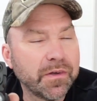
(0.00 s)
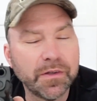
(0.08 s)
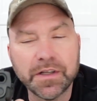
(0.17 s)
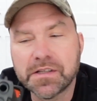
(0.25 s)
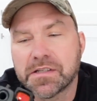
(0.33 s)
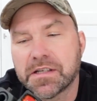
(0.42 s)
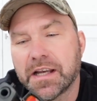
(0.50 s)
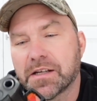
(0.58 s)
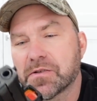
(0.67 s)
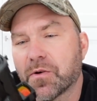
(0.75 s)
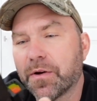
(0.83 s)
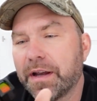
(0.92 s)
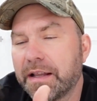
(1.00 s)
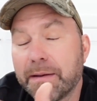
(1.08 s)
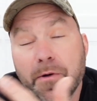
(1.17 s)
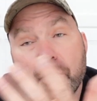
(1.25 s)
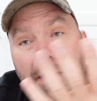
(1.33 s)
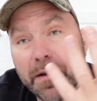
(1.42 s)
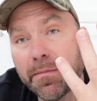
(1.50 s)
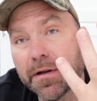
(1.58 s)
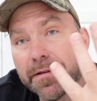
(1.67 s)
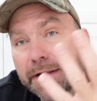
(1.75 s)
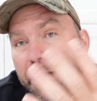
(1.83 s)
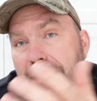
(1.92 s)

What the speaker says: need 6 or 8 MOA, but